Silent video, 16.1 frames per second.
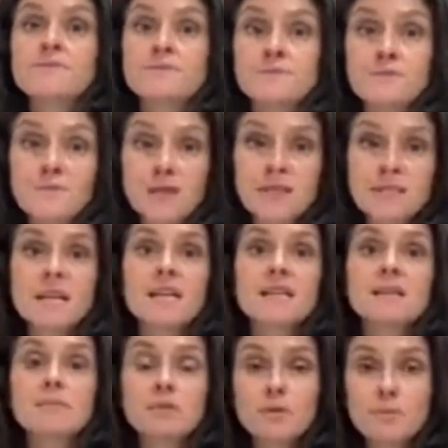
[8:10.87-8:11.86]
Inside the
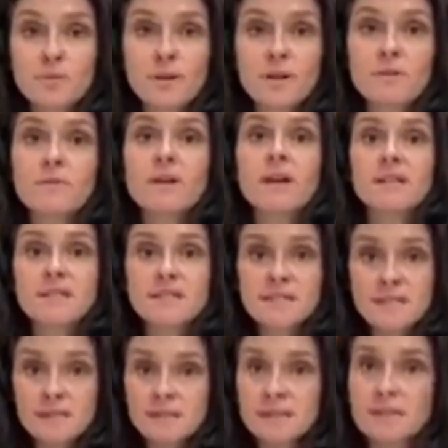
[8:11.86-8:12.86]
blueprint, we gotta seal
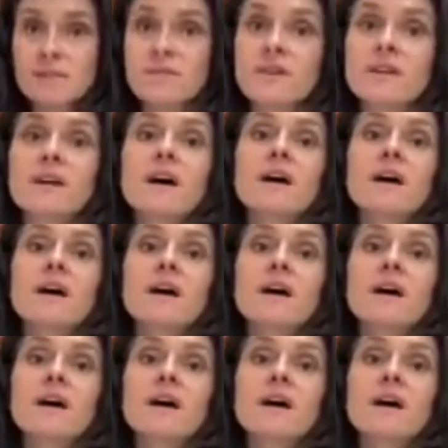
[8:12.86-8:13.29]
and heal the gut,